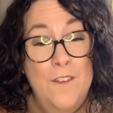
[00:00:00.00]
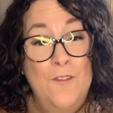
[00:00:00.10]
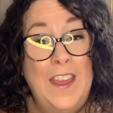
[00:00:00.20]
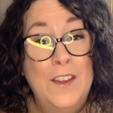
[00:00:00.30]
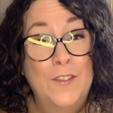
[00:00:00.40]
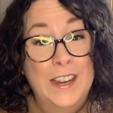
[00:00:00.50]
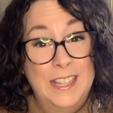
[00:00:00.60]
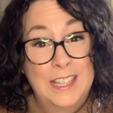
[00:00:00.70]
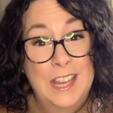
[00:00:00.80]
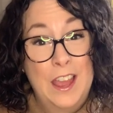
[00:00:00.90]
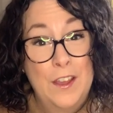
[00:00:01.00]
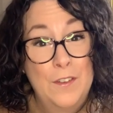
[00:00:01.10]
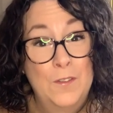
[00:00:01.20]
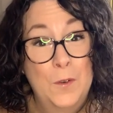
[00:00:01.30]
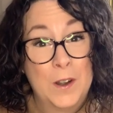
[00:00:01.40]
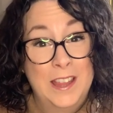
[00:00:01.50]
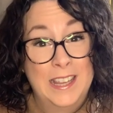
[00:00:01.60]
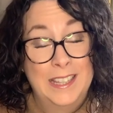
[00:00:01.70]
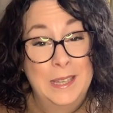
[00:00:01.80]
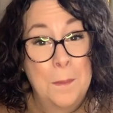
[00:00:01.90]
favorites for
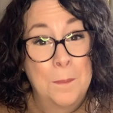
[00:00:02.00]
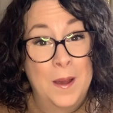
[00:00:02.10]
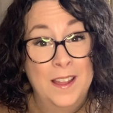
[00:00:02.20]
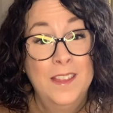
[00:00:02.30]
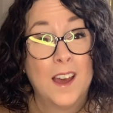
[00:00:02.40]
this month.